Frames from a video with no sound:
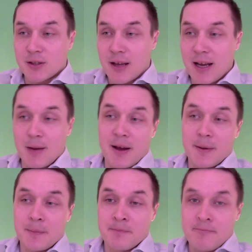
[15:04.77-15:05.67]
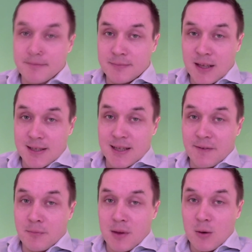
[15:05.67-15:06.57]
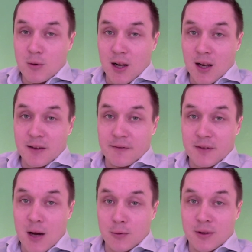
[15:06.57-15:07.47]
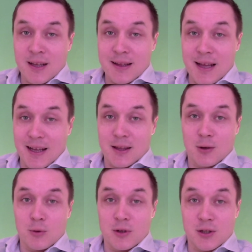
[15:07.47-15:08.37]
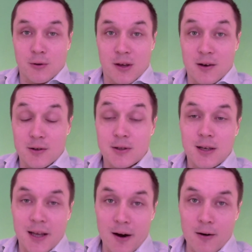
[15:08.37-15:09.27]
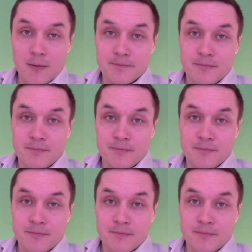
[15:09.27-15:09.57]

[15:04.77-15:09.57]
Anyway, this left me with a lot of doubt and debt, which took years to clear.